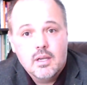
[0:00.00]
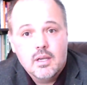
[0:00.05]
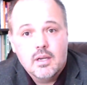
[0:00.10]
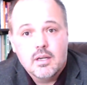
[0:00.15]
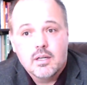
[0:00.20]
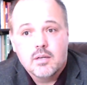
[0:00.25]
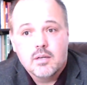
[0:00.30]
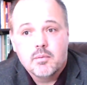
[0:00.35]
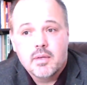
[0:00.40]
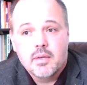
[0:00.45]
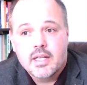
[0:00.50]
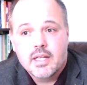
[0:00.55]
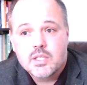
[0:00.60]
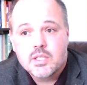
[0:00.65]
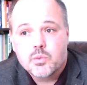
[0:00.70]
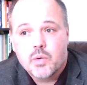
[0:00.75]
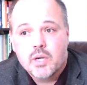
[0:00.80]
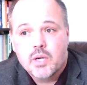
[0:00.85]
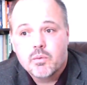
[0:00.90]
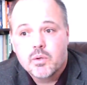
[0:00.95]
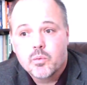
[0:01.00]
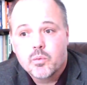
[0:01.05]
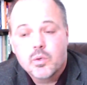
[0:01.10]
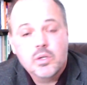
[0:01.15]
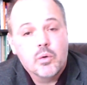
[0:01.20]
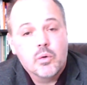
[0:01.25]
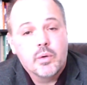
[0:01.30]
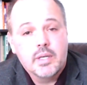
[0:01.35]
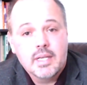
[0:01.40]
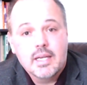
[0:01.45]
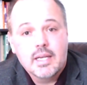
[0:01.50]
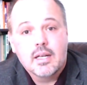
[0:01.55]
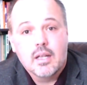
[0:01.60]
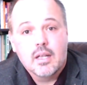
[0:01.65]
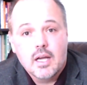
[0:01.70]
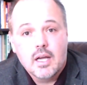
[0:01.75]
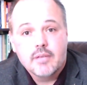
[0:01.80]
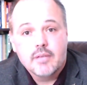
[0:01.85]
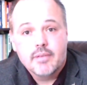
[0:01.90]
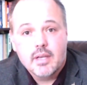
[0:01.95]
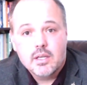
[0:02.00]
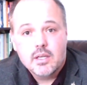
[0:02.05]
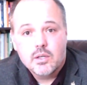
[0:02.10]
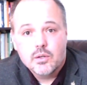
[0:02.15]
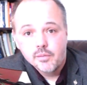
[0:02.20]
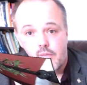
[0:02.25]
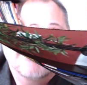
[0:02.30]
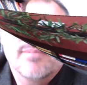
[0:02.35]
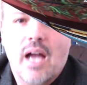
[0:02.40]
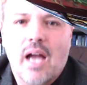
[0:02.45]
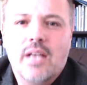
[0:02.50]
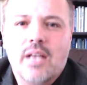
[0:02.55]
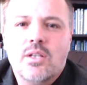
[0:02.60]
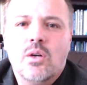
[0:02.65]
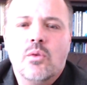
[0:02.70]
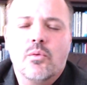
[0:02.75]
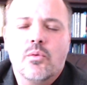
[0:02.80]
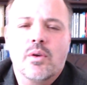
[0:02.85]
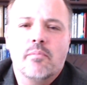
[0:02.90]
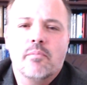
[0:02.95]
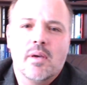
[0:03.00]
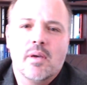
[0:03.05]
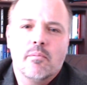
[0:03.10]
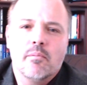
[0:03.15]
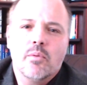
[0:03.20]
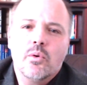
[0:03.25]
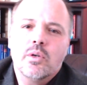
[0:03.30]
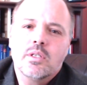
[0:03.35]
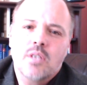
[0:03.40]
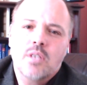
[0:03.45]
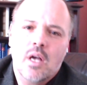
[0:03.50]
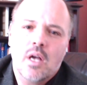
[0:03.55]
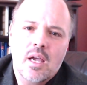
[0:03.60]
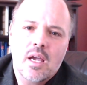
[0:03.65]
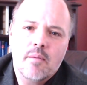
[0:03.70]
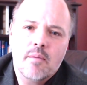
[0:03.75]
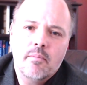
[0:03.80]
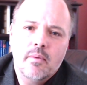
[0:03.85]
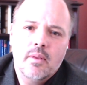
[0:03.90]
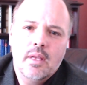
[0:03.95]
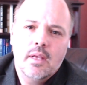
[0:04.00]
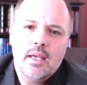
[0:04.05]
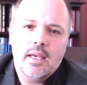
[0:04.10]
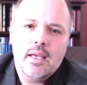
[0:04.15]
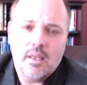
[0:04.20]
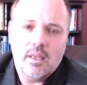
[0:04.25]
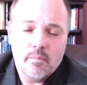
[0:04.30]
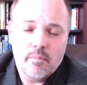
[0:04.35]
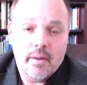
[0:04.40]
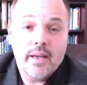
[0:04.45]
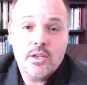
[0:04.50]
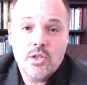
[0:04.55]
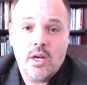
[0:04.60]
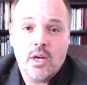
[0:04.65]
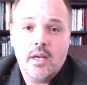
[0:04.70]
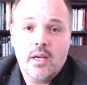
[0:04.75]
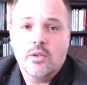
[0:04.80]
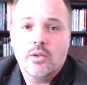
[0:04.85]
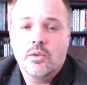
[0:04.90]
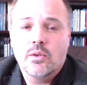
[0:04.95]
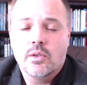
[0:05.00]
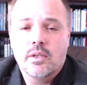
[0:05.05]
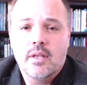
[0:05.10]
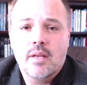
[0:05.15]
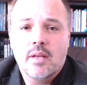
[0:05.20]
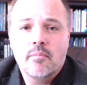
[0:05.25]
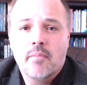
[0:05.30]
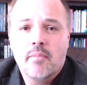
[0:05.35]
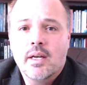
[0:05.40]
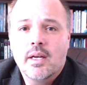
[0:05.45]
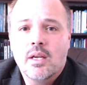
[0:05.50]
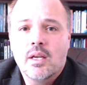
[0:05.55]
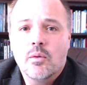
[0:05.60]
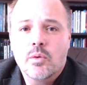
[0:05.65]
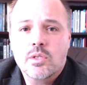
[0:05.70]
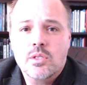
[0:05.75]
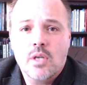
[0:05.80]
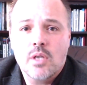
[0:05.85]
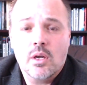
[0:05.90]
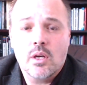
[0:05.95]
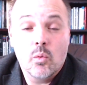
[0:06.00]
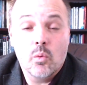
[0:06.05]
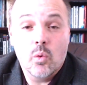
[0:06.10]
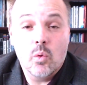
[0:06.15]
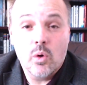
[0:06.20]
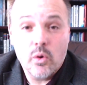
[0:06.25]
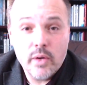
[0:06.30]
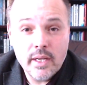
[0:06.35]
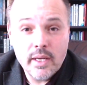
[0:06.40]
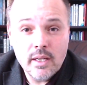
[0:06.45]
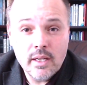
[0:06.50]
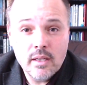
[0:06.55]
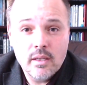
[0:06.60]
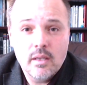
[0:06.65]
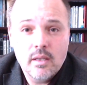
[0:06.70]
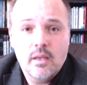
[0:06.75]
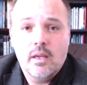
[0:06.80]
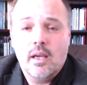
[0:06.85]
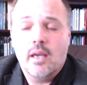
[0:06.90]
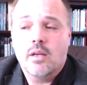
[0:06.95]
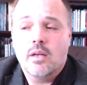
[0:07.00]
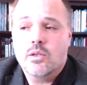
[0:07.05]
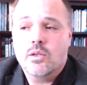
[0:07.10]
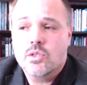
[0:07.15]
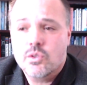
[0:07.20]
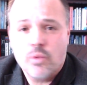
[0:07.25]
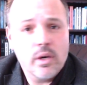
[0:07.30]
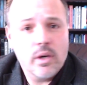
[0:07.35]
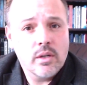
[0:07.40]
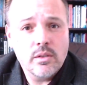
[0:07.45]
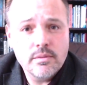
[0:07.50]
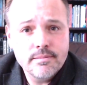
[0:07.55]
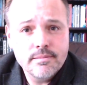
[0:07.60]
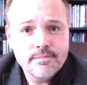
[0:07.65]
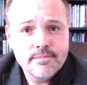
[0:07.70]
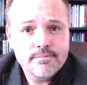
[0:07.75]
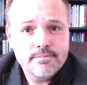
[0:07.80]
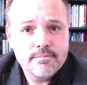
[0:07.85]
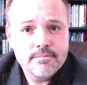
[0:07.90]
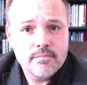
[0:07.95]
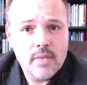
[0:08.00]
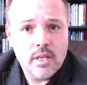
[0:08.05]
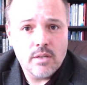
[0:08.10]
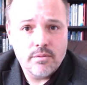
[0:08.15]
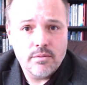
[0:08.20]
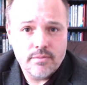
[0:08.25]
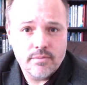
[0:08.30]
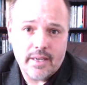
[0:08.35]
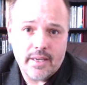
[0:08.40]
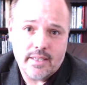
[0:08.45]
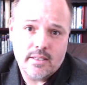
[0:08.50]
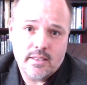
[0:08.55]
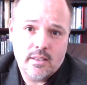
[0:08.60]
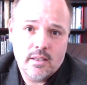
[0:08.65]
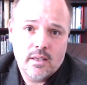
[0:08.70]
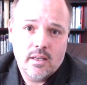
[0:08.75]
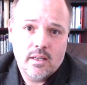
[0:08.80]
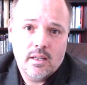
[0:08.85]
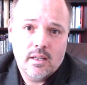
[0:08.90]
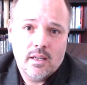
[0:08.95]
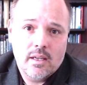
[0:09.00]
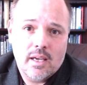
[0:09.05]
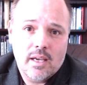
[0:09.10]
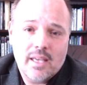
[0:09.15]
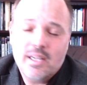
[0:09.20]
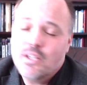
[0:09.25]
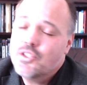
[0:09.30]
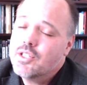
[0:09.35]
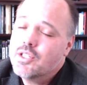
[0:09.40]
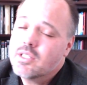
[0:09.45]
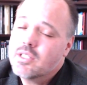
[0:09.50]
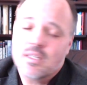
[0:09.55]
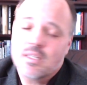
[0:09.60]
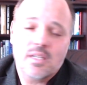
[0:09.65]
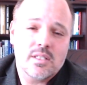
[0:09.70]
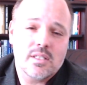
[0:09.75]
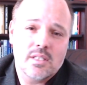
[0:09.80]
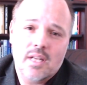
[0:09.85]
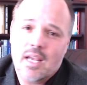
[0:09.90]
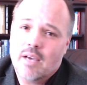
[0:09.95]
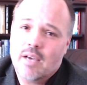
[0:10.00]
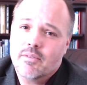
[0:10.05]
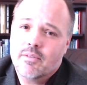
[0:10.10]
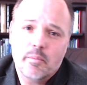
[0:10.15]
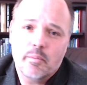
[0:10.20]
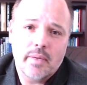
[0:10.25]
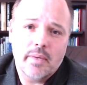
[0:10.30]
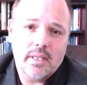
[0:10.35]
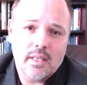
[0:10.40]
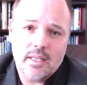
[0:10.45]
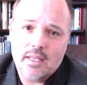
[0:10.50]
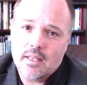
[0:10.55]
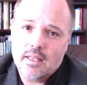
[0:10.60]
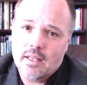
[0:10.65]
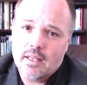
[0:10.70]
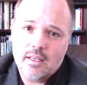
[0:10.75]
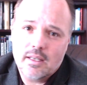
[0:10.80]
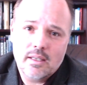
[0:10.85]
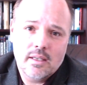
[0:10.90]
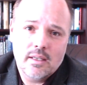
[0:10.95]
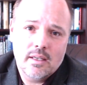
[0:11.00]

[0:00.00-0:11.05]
And that's why we weren't going to get a lot that year. I don't remember a time in my childhood that money was not a worry and a struggle and a fight. And it just doesn't have to be like that.